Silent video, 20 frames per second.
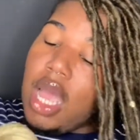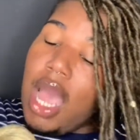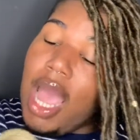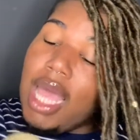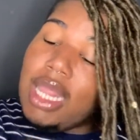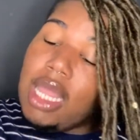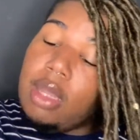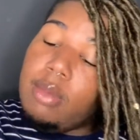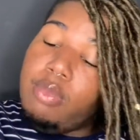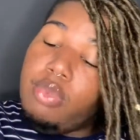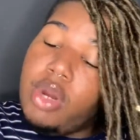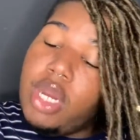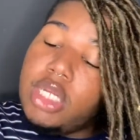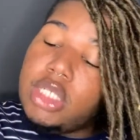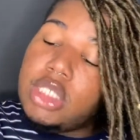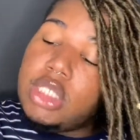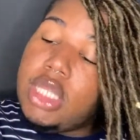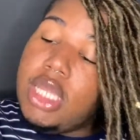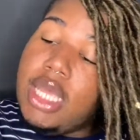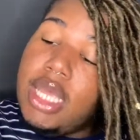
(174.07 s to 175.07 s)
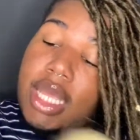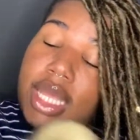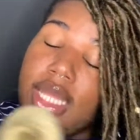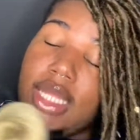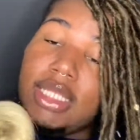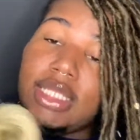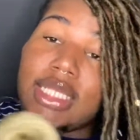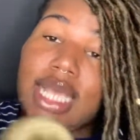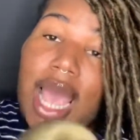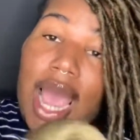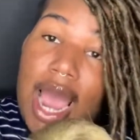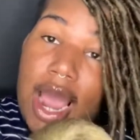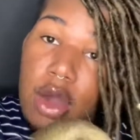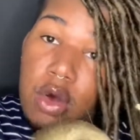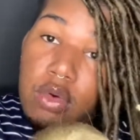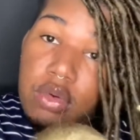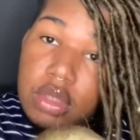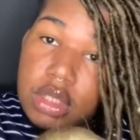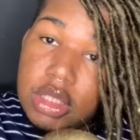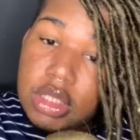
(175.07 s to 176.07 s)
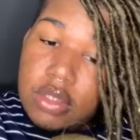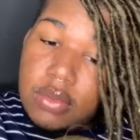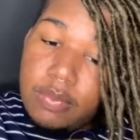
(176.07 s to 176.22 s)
I like brush the ends out,